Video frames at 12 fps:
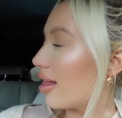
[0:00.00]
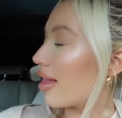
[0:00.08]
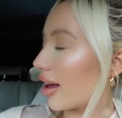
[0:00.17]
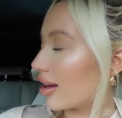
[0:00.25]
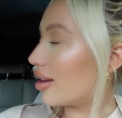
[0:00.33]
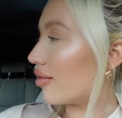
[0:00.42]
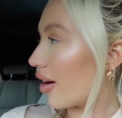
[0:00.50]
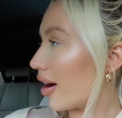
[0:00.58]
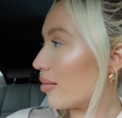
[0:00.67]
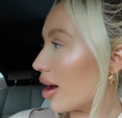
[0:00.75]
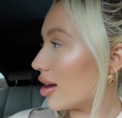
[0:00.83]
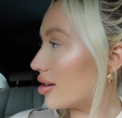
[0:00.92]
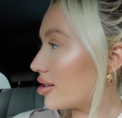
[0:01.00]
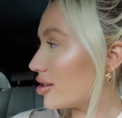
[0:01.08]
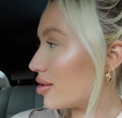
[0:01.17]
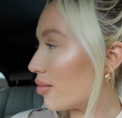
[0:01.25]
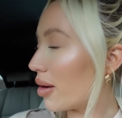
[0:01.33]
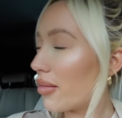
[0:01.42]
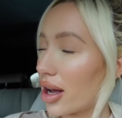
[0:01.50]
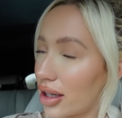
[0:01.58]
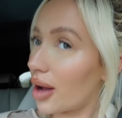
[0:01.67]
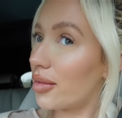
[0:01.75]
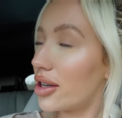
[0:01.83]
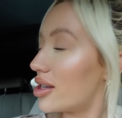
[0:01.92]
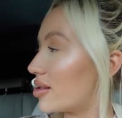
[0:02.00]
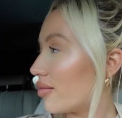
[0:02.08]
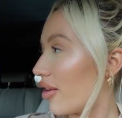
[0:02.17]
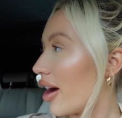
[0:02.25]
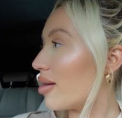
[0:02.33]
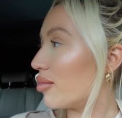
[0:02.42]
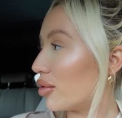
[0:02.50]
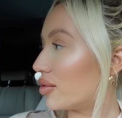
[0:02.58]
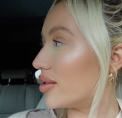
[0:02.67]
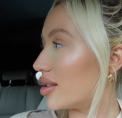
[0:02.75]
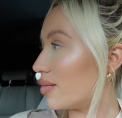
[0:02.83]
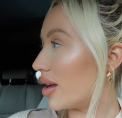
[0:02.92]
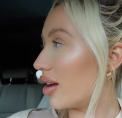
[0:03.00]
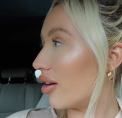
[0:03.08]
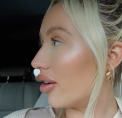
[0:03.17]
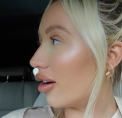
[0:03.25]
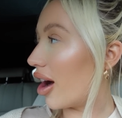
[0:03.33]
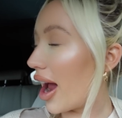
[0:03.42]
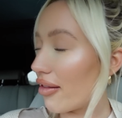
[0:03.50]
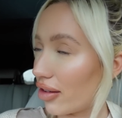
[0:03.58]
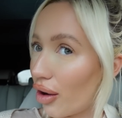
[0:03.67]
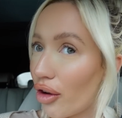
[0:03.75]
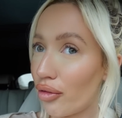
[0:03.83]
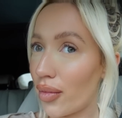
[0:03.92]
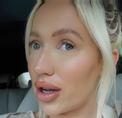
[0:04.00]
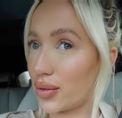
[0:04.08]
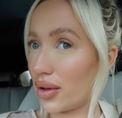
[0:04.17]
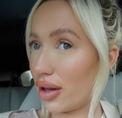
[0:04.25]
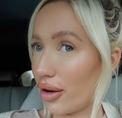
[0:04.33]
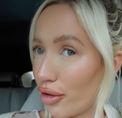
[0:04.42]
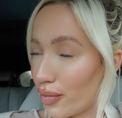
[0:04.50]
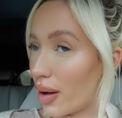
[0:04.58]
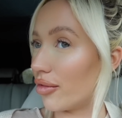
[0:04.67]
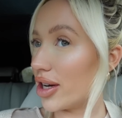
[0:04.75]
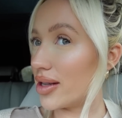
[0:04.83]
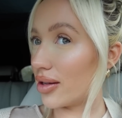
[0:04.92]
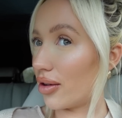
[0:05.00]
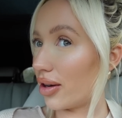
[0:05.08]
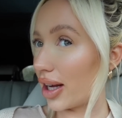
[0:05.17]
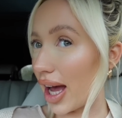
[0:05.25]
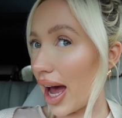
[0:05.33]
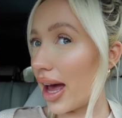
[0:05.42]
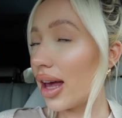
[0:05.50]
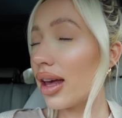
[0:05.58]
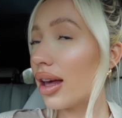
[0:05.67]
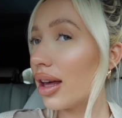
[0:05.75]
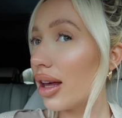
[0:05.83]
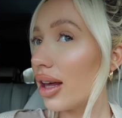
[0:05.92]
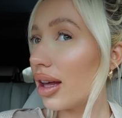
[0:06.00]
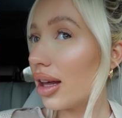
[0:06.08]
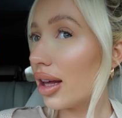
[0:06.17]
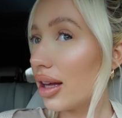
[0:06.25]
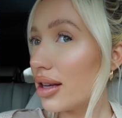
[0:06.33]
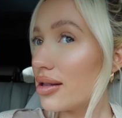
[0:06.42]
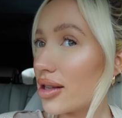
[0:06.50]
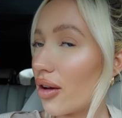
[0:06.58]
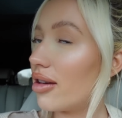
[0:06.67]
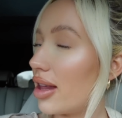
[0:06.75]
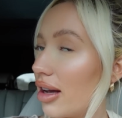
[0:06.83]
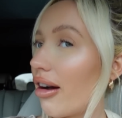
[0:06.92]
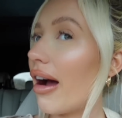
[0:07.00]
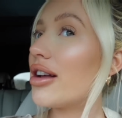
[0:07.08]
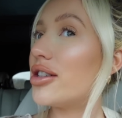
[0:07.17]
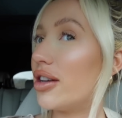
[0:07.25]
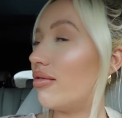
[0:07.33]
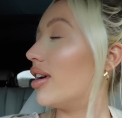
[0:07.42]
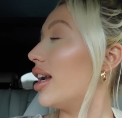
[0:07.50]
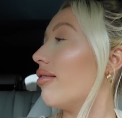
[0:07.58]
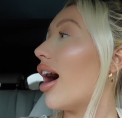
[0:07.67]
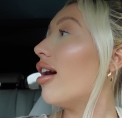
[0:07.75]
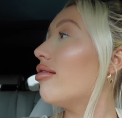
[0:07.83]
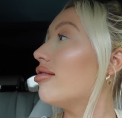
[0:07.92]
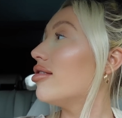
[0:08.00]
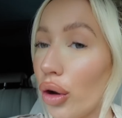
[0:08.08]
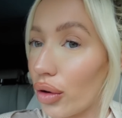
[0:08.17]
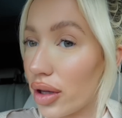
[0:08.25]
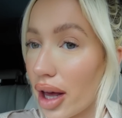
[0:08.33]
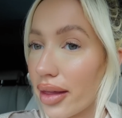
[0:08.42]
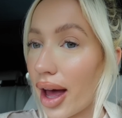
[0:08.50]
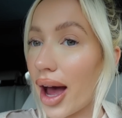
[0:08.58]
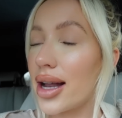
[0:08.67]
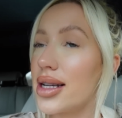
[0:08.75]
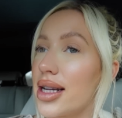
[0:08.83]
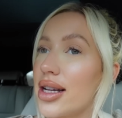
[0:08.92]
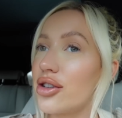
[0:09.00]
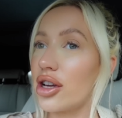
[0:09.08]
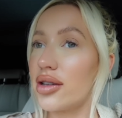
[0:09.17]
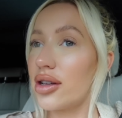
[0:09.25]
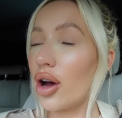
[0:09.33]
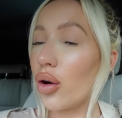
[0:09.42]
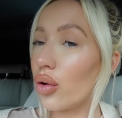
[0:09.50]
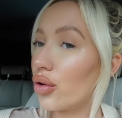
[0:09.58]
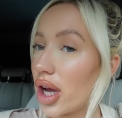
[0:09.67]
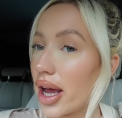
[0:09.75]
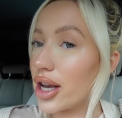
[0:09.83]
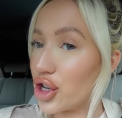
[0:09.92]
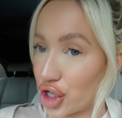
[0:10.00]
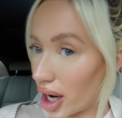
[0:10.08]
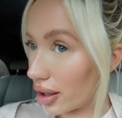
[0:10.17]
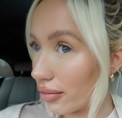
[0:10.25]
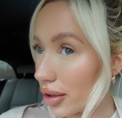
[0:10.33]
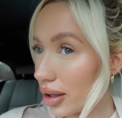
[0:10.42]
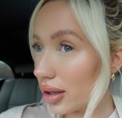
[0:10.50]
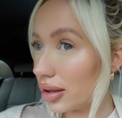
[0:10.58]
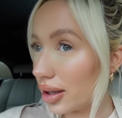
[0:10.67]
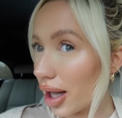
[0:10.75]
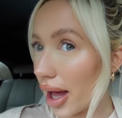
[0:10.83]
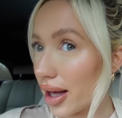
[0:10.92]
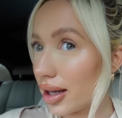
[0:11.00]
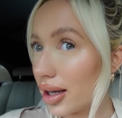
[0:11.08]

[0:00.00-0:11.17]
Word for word: that. Thank you very much. My mug cupboard is very important to me, Connor. I have a lot of mugs with a lot of memories on, okay? You have a lot of mugs. So I think I actually did really well. Connor, on the other hand, is just a hoarder in general. Like.